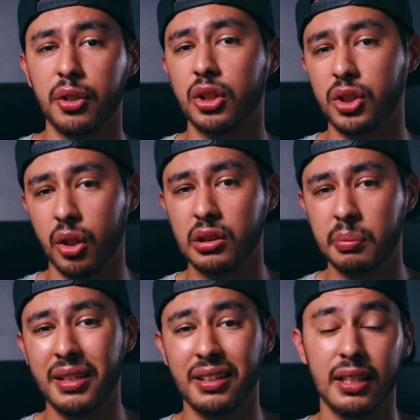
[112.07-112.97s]
your shutter
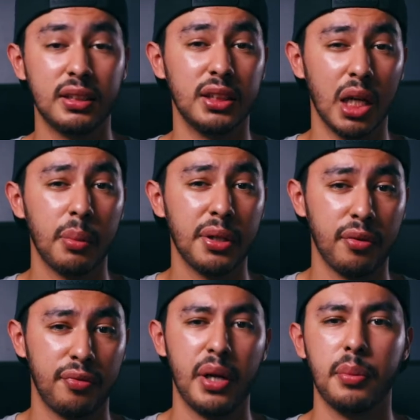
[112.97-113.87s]
speed is double your
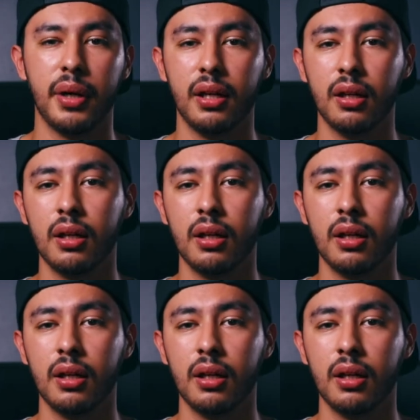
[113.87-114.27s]
frame rate.